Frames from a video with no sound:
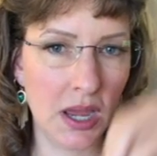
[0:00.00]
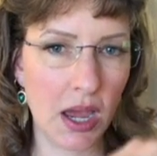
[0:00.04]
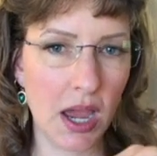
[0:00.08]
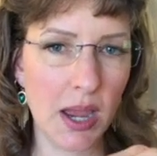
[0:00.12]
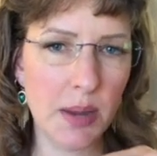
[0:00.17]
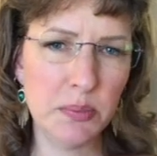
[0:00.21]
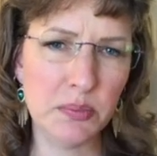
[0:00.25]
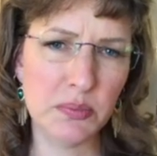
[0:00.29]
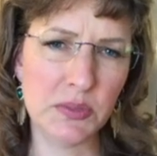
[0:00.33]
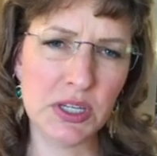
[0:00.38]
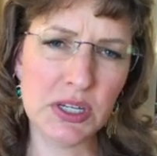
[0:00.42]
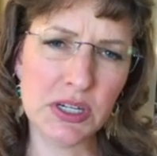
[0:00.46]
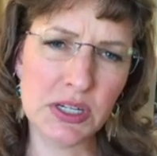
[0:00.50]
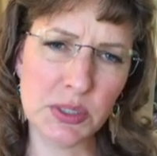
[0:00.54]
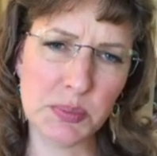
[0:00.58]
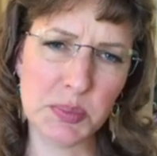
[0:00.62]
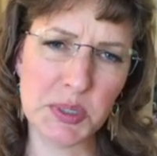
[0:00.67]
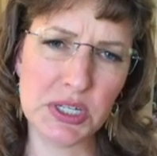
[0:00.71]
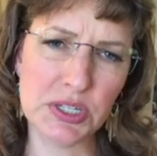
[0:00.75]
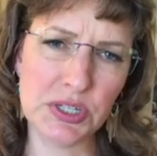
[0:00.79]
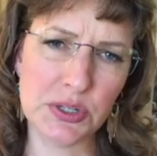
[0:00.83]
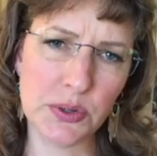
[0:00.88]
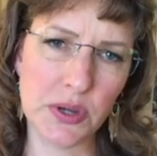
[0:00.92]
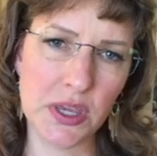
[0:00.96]
I'm going to
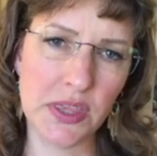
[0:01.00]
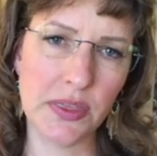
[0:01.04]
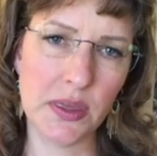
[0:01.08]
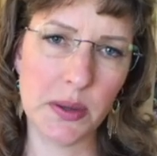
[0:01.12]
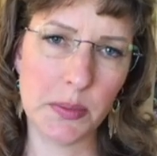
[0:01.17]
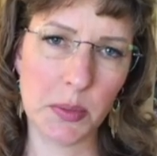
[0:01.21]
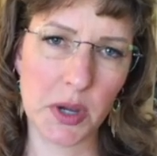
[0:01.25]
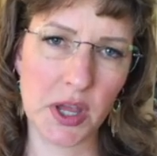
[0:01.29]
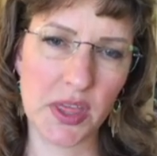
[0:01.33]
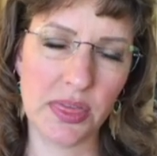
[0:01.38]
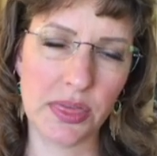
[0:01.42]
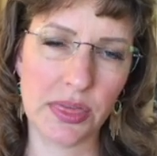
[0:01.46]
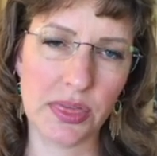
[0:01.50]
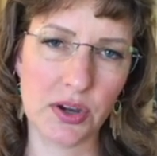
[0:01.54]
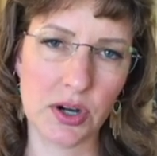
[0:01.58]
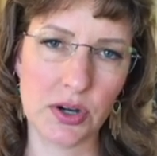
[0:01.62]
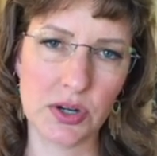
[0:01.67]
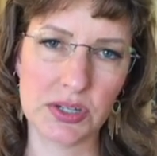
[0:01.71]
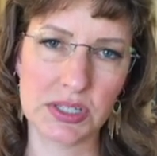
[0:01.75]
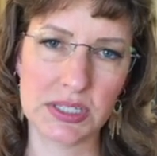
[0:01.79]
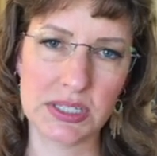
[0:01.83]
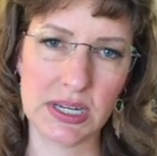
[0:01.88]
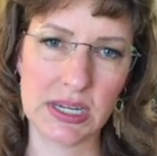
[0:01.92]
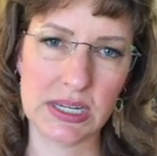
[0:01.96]
be doing them on
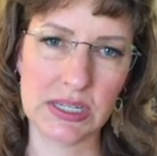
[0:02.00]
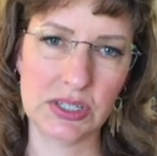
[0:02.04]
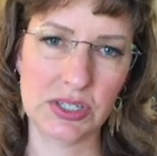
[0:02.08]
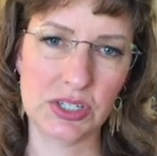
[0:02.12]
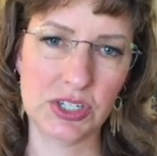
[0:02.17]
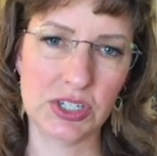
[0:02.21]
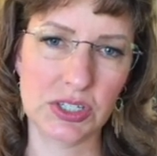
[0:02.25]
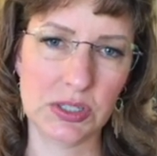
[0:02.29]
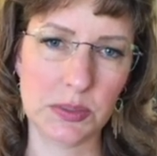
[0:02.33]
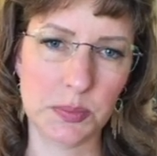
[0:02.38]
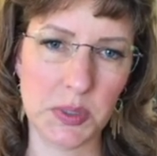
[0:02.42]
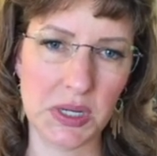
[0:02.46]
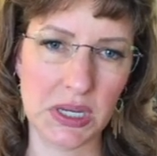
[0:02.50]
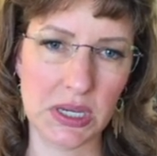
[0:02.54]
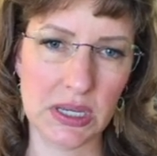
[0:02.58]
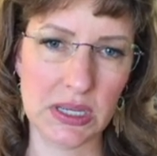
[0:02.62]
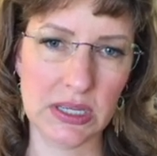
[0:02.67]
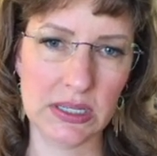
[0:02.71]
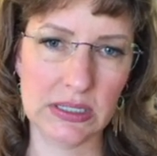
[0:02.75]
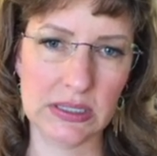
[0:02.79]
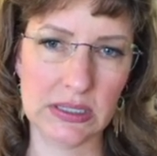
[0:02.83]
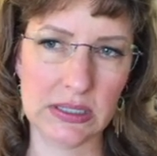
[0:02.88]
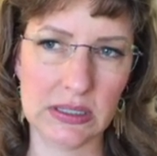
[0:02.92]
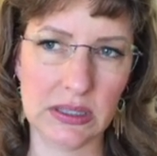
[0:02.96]
Thursdays, just
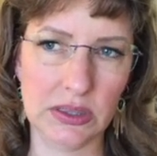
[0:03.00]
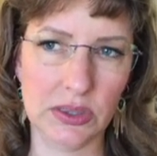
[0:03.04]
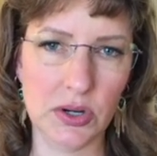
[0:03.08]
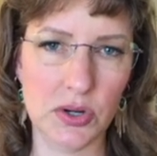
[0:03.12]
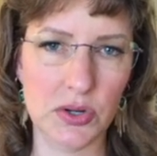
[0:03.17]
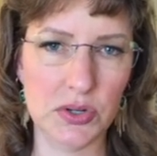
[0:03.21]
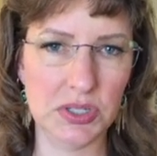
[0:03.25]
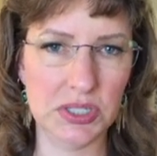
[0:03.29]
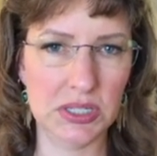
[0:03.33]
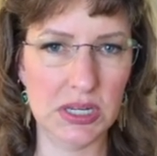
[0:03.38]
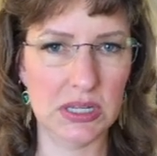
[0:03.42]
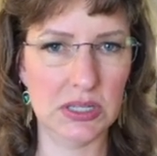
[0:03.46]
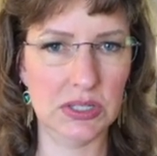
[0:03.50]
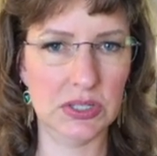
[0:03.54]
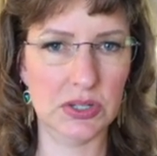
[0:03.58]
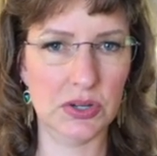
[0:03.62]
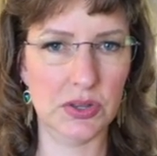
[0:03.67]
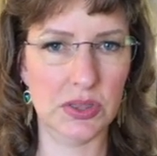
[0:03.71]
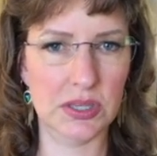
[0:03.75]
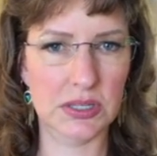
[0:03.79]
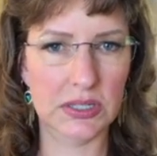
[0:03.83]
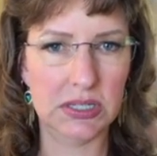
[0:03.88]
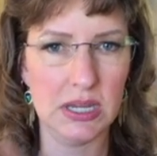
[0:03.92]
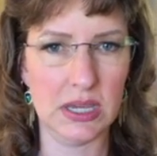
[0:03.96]
because Thursdays are
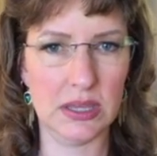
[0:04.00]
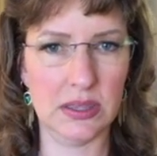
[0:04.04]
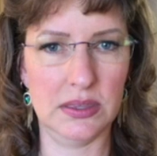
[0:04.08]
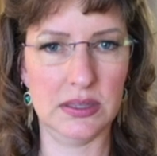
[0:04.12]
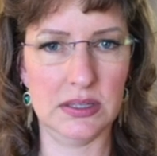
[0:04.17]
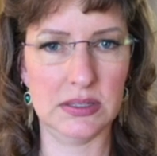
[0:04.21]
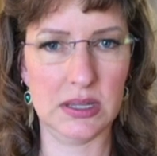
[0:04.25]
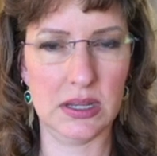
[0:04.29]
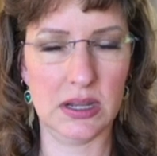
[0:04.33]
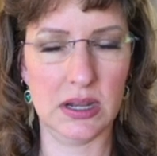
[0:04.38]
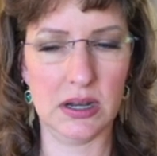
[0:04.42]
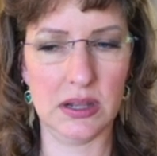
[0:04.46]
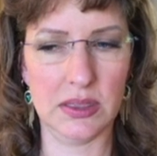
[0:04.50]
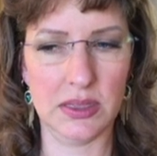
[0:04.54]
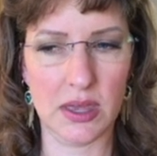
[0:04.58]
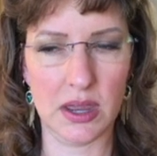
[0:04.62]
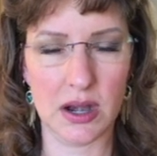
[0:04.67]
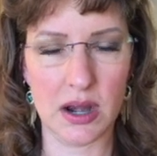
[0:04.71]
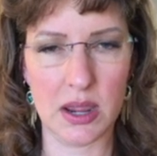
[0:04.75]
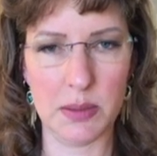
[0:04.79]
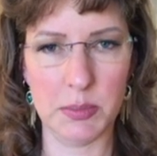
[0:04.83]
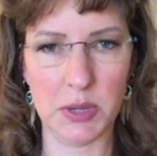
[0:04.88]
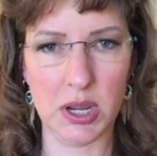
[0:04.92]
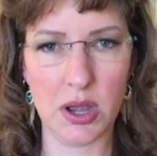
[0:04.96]
the day that
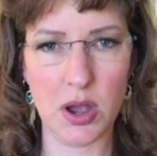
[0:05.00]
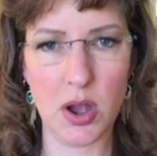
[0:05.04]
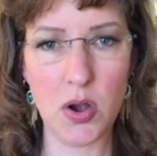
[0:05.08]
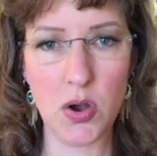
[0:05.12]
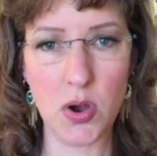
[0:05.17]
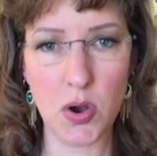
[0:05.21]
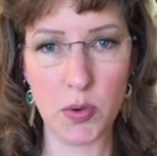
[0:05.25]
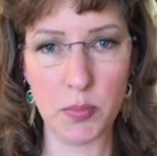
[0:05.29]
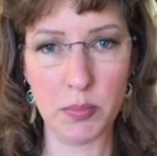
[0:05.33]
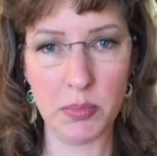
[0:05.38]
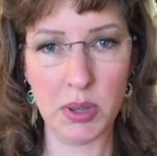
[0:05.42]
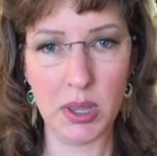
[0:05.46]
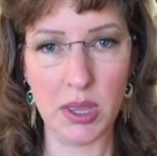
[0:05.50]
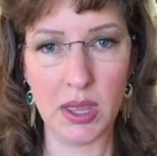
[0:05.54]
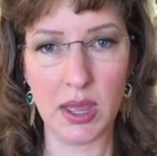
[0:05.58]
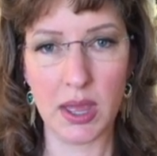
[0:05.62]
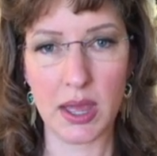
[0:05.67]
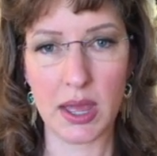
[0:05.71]
I'm at home,